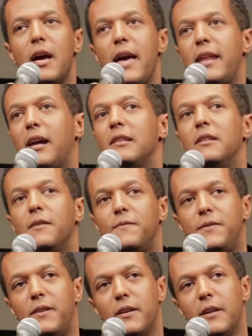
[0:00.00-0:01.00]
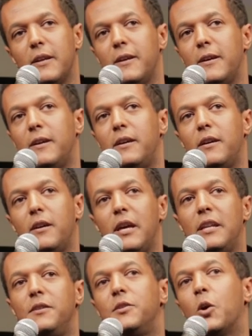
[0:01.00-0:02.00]
and I lived
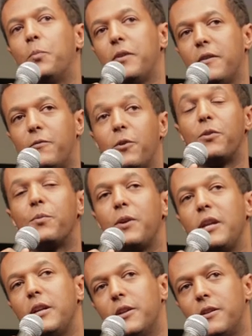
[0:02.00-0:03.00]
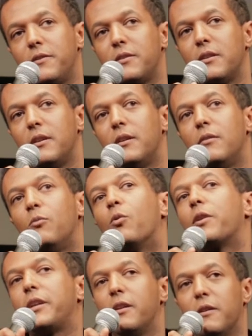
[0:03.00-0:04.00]
in Ethiopia 3 years
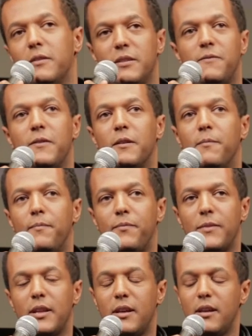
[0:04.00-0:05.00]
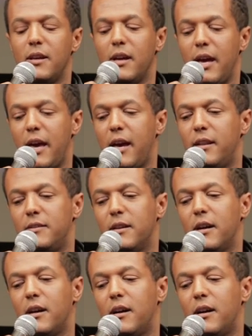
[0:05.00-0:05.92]
working on this film, and